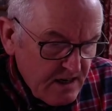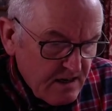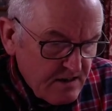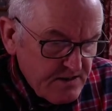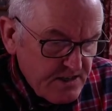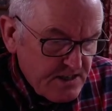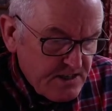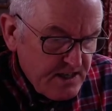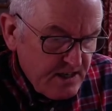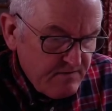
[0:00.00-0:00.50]

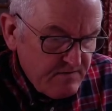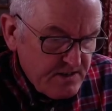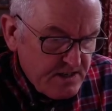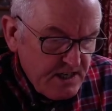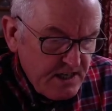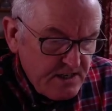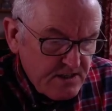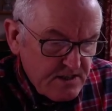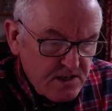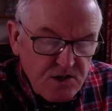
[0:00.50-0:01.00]

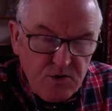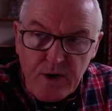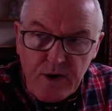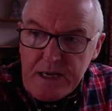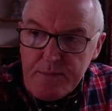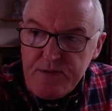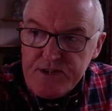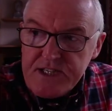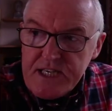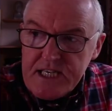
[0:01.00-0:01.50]
Under-17s are
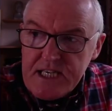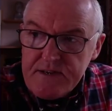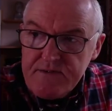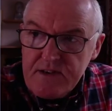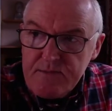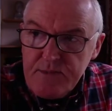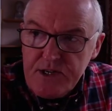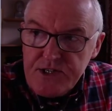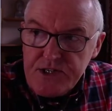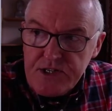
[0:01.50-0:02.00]
20% of
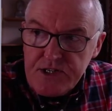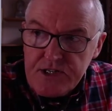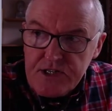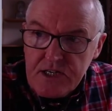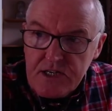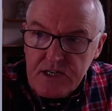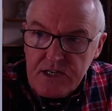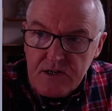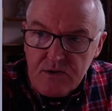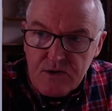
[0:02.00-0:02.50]
admissions
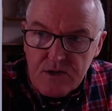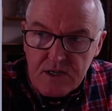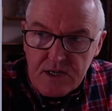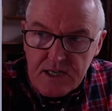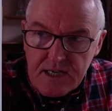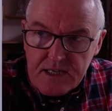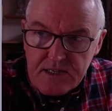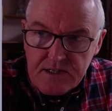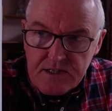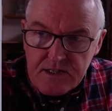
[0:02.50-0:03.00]
in New
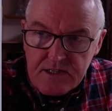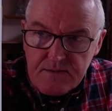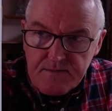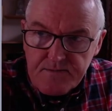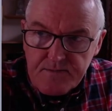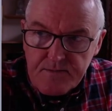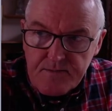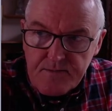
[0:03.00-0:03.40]
Orleans,